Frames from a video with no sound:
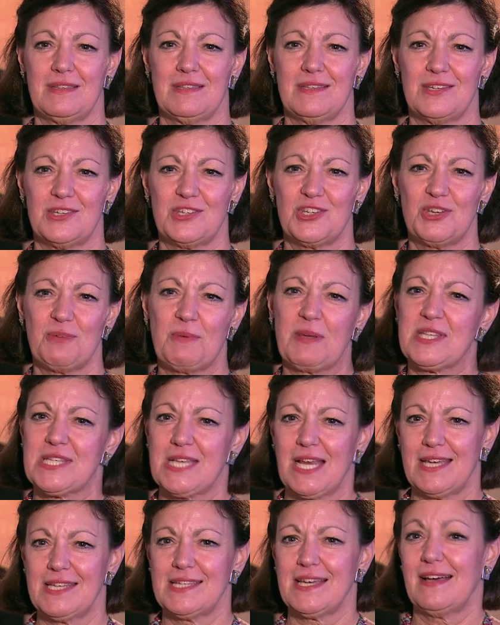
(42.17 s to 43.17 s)
that 2 months
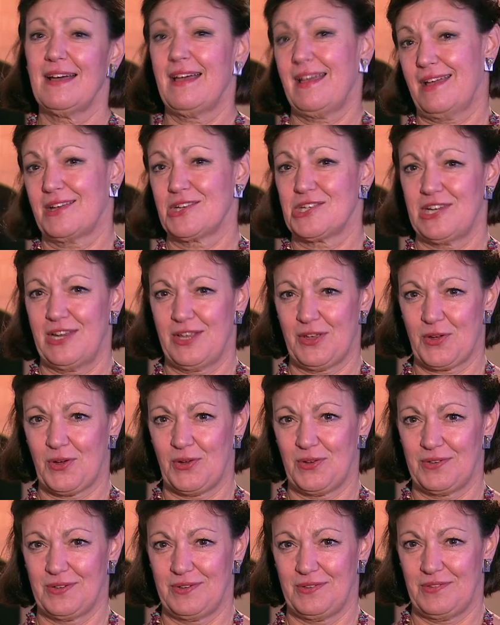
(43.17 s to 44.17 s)
later I actually
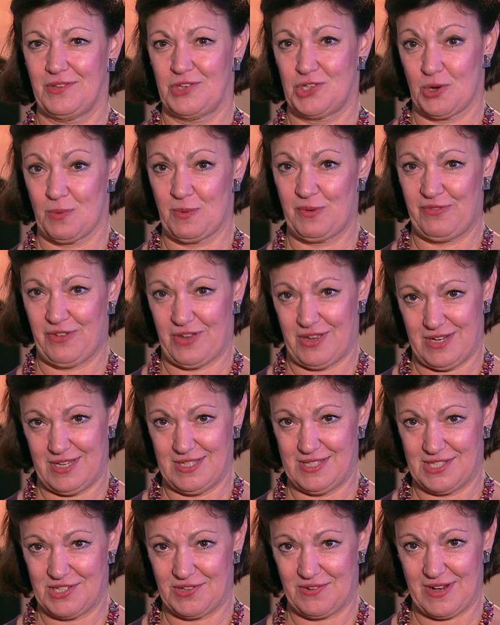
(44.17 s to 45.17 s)
got the job of
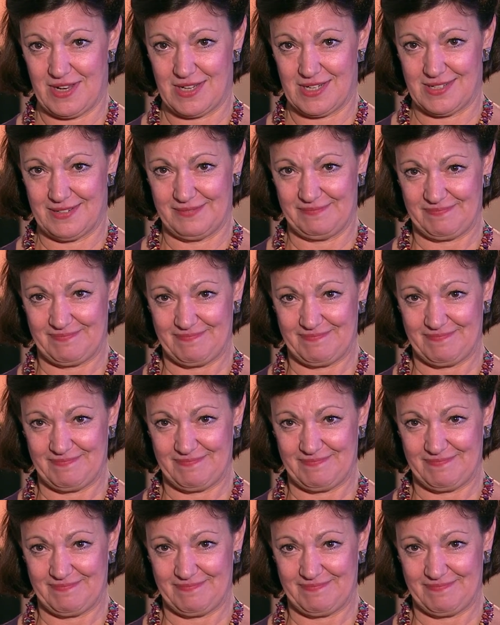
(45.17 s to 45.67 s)
Finance Director.